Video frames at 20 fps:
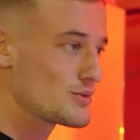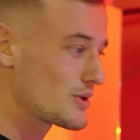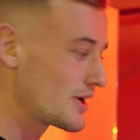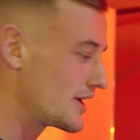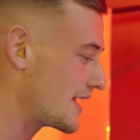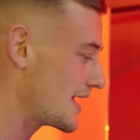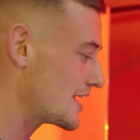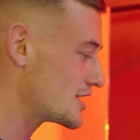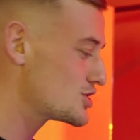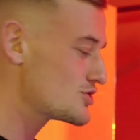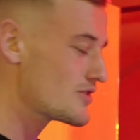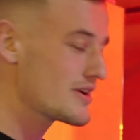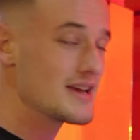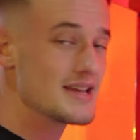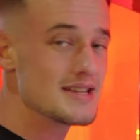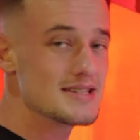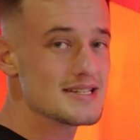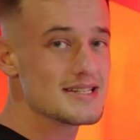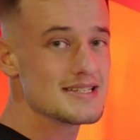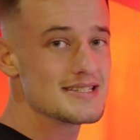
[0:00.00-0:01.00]
So we're gonna get straight
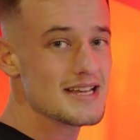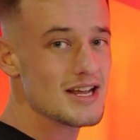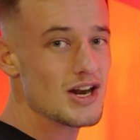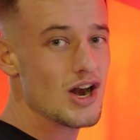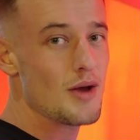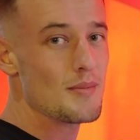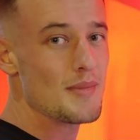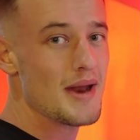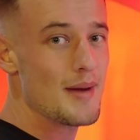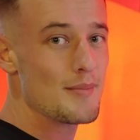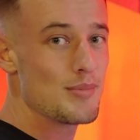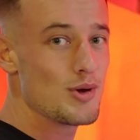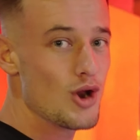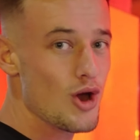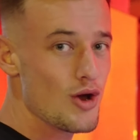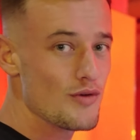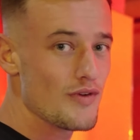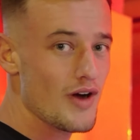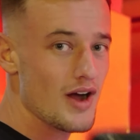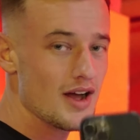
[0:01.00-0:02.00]
into the single arm lat
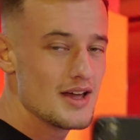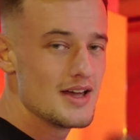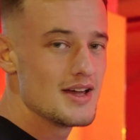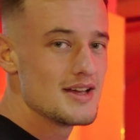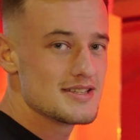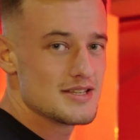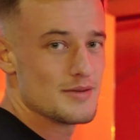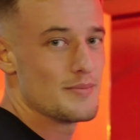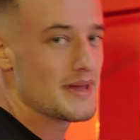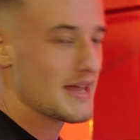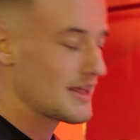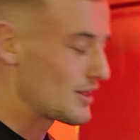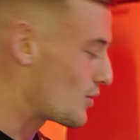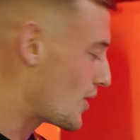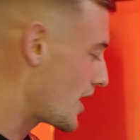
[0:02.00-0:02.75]
pullover to begin the